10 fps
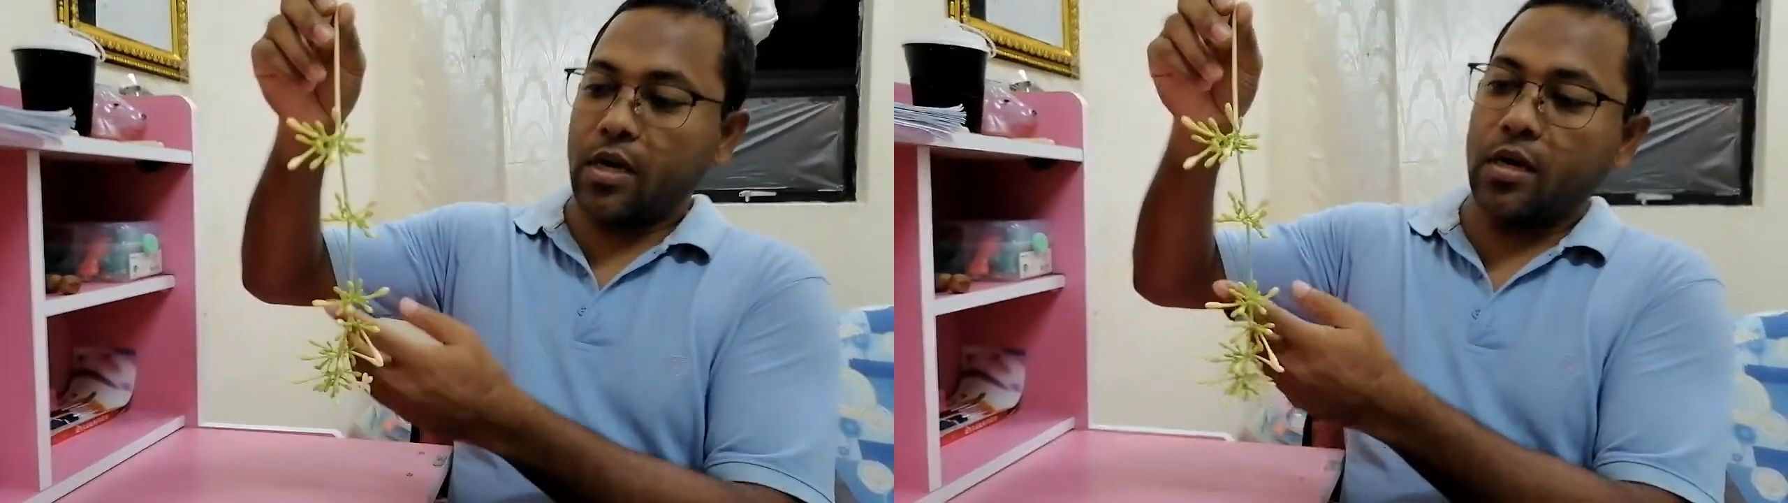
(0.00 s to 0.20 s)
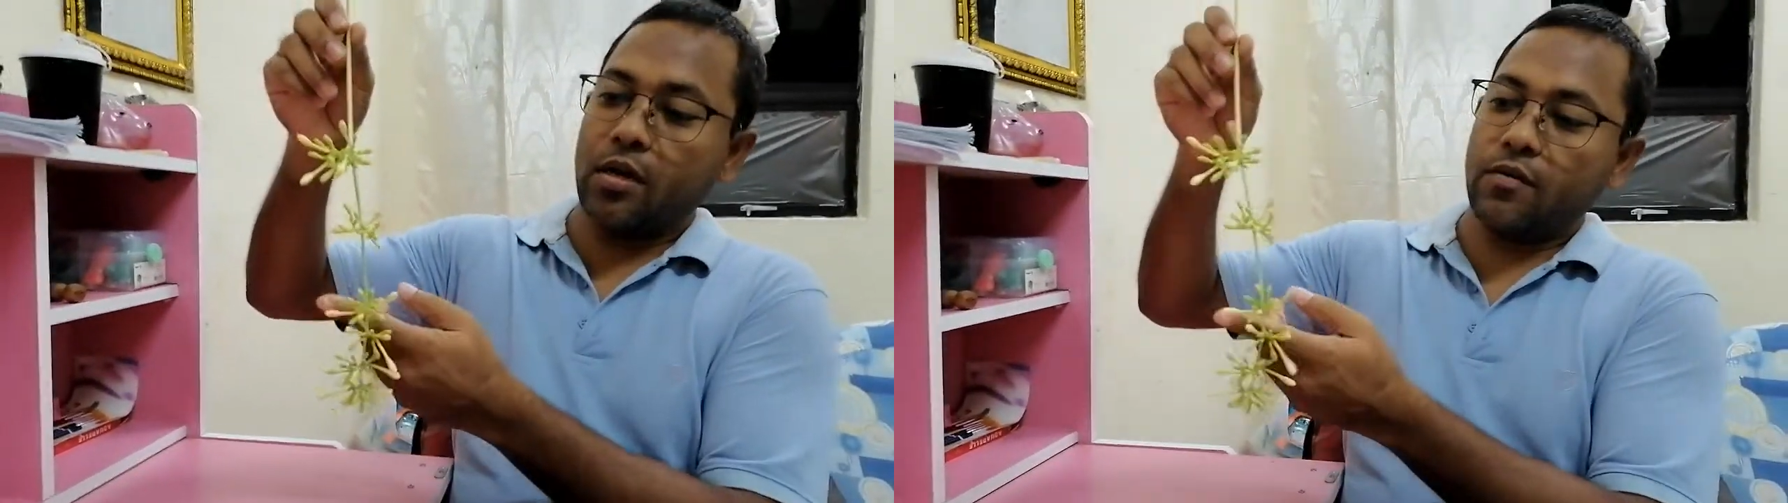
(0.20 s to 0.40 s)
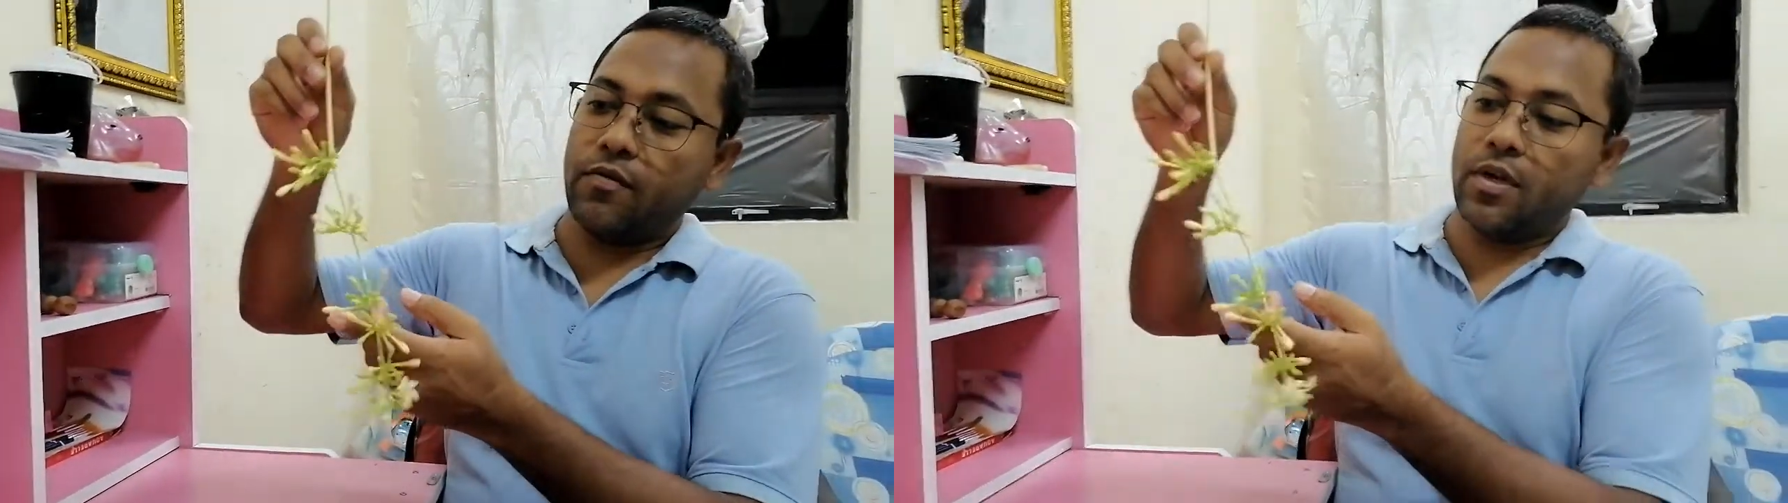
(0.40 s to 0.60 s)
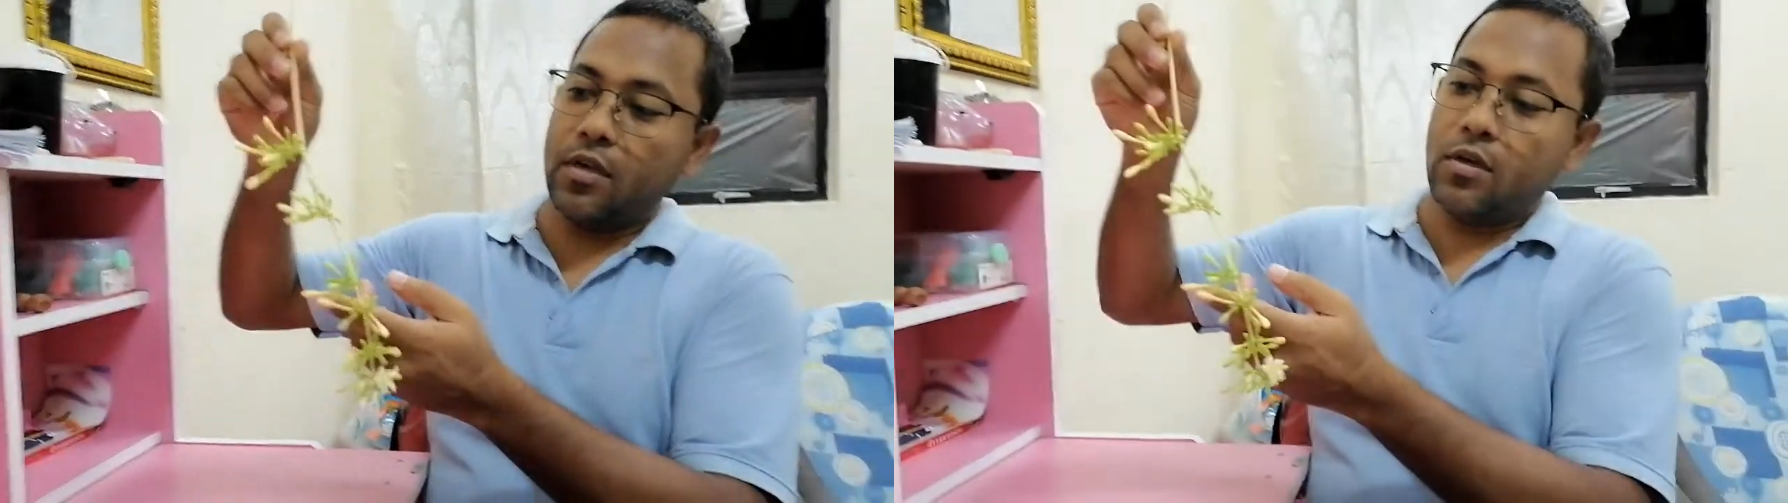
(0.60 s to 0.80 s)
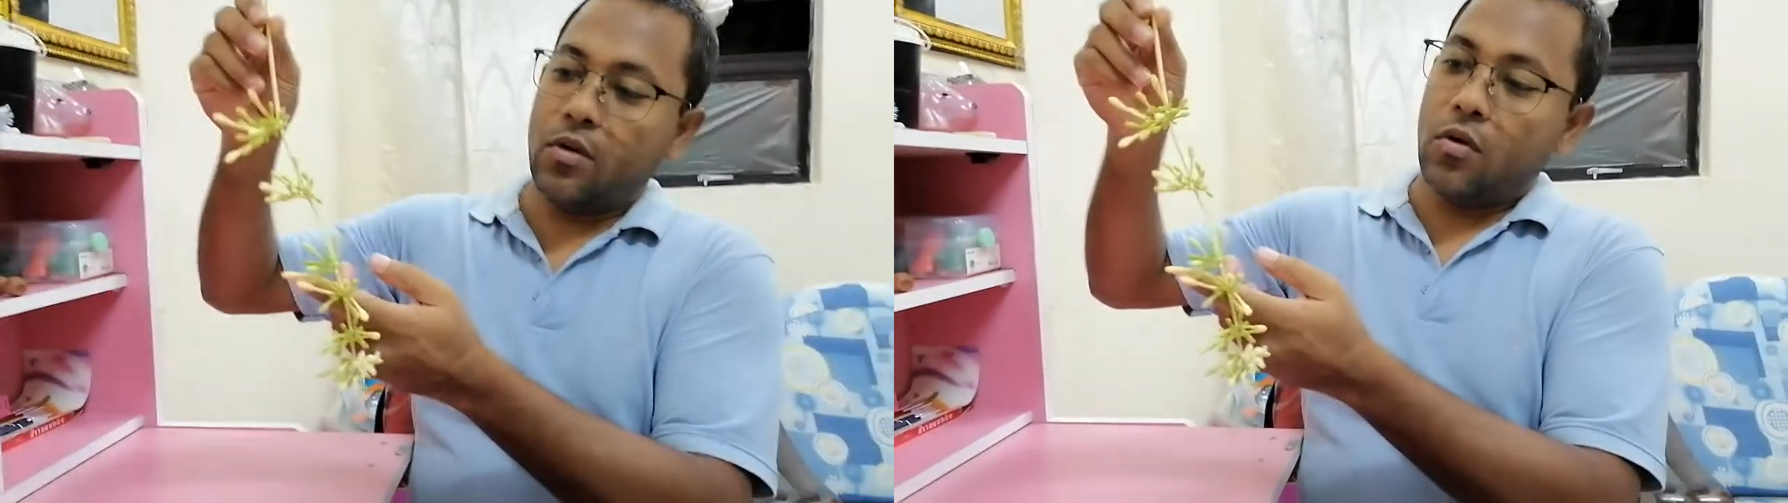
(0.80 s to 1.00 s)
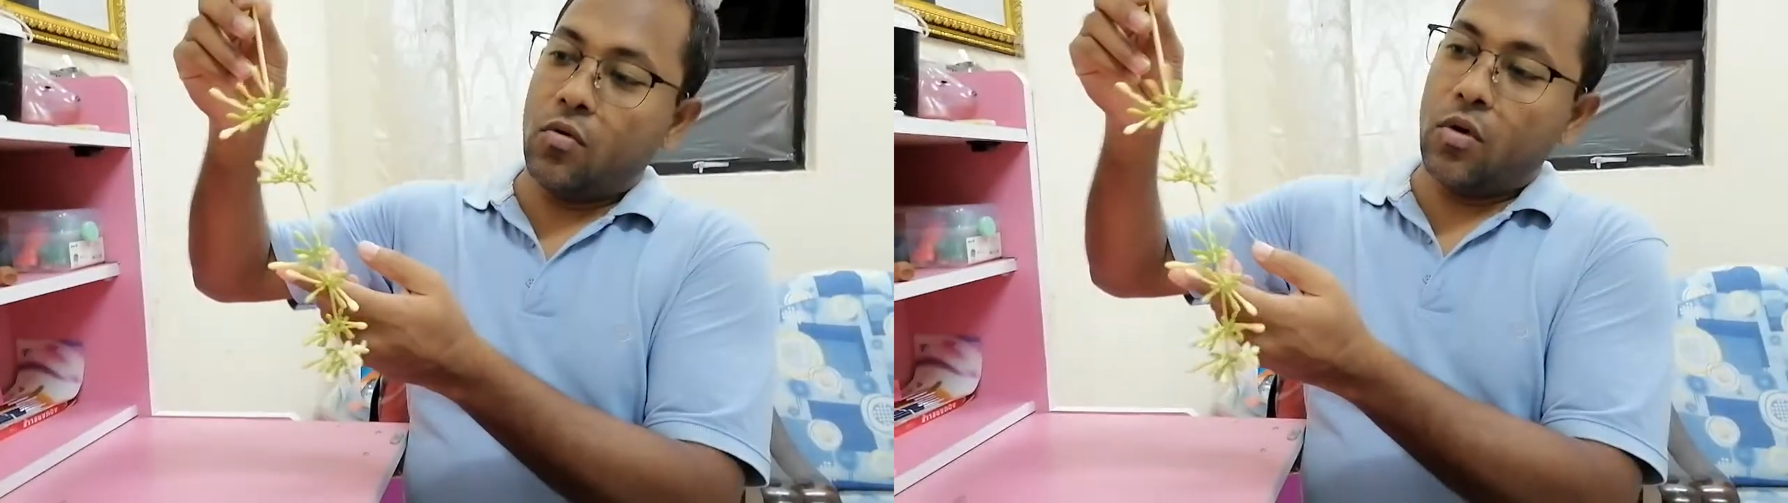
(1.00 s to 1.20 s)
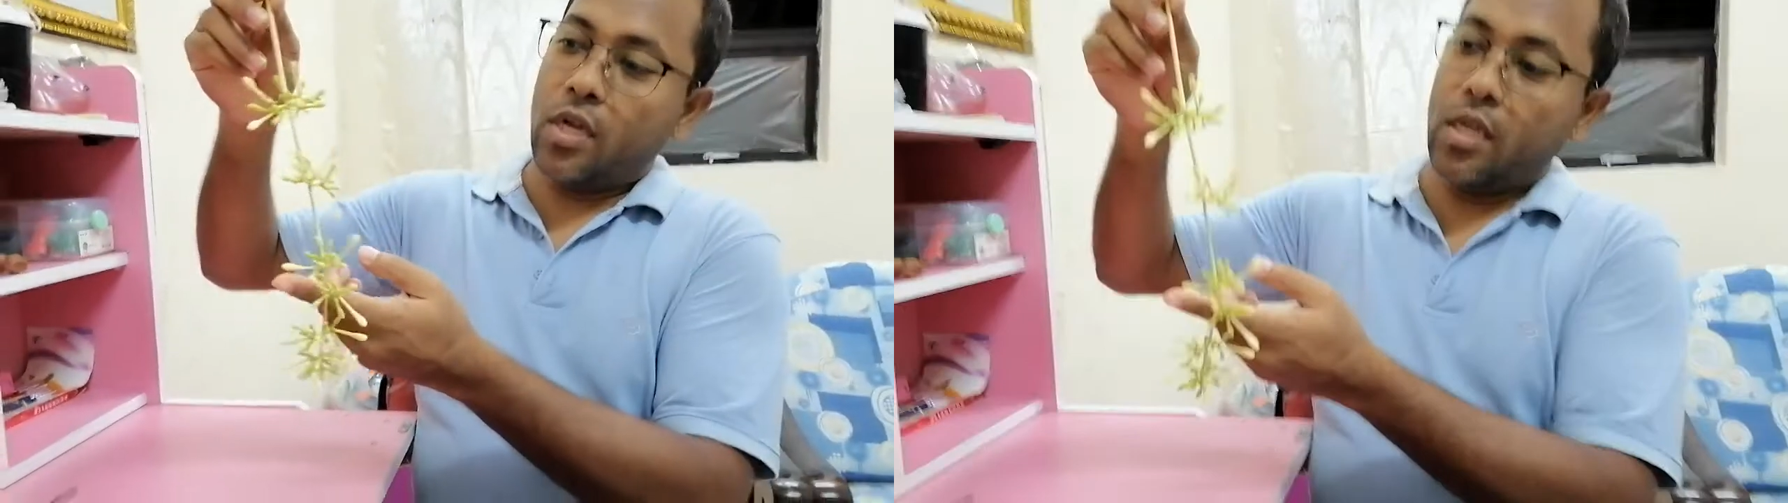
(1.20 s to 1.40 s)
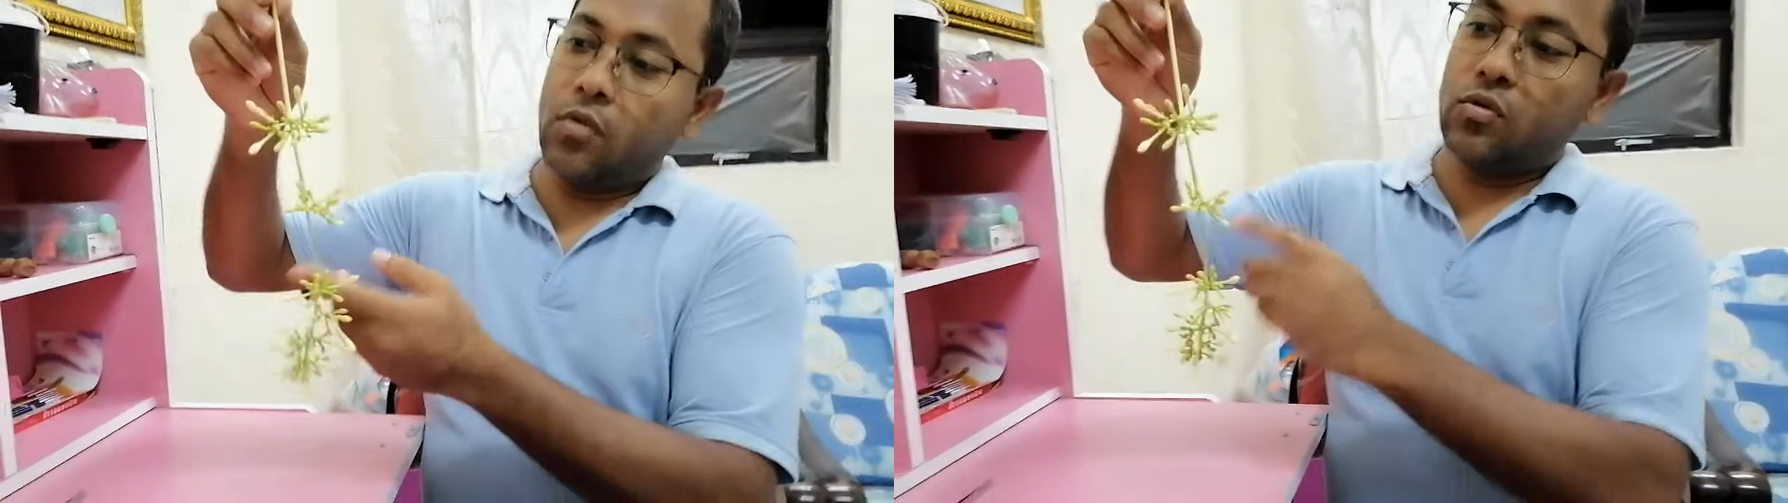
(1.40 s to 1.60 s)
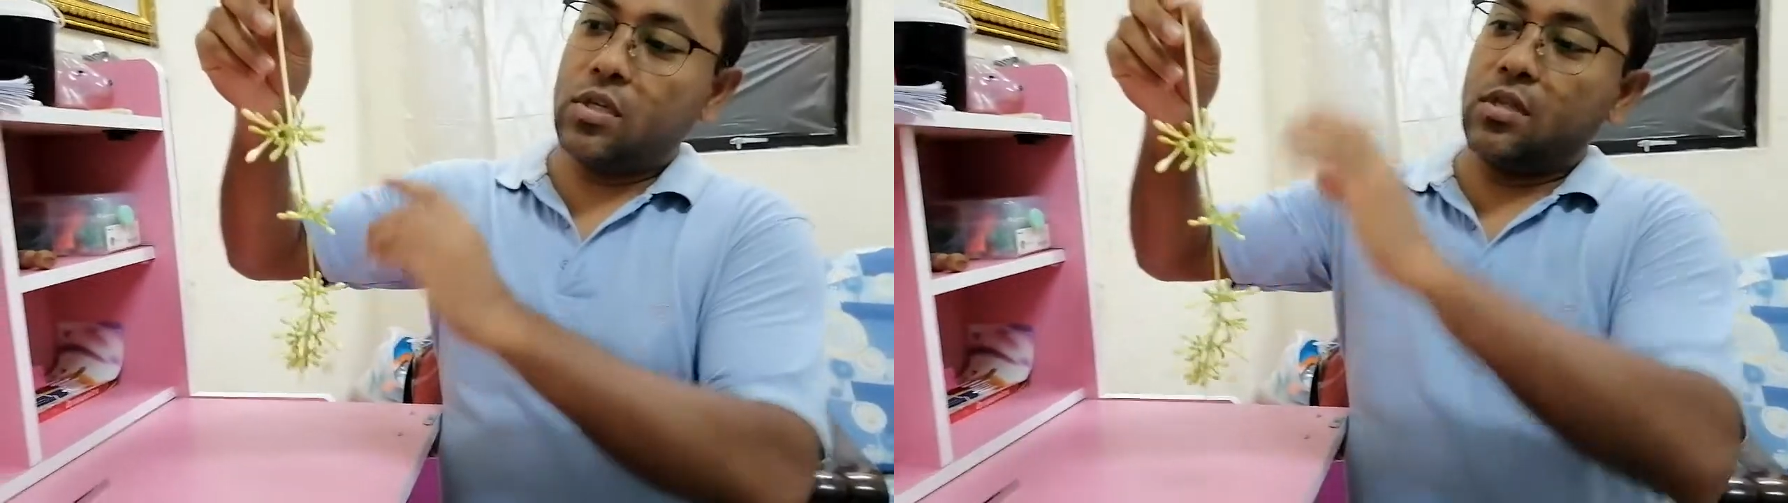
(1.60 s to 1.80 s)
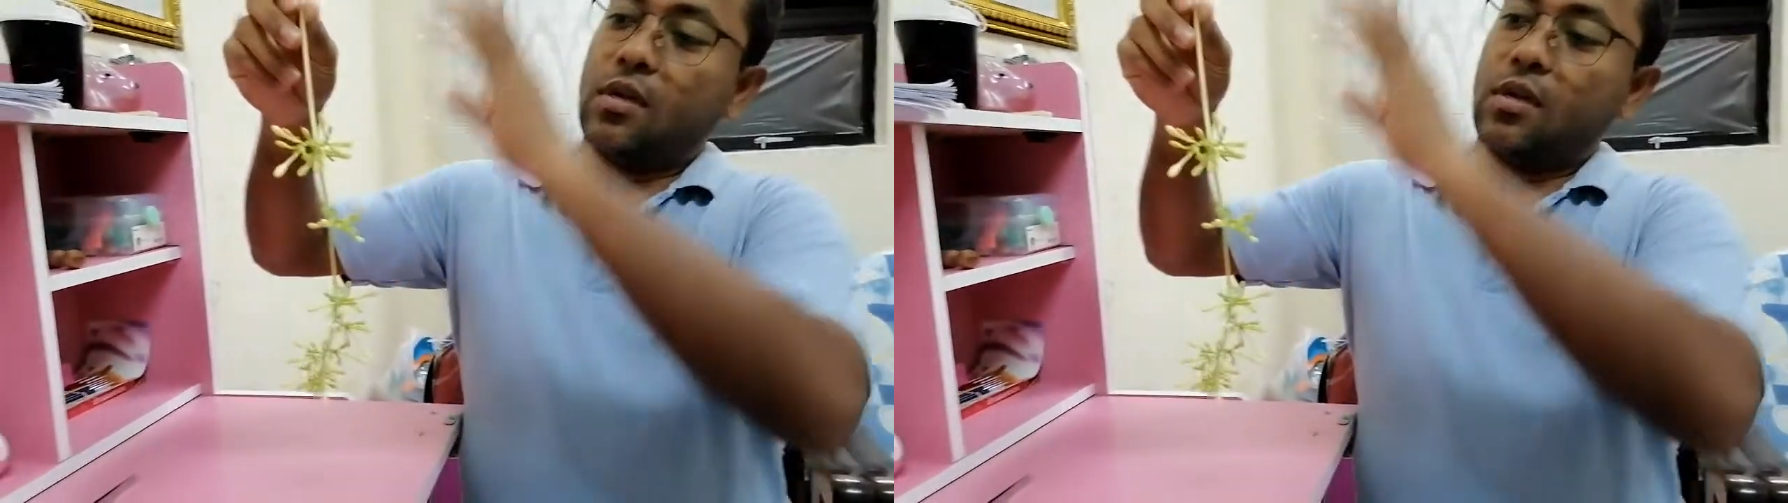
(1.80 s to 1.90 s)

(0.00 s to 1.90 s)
identify where you see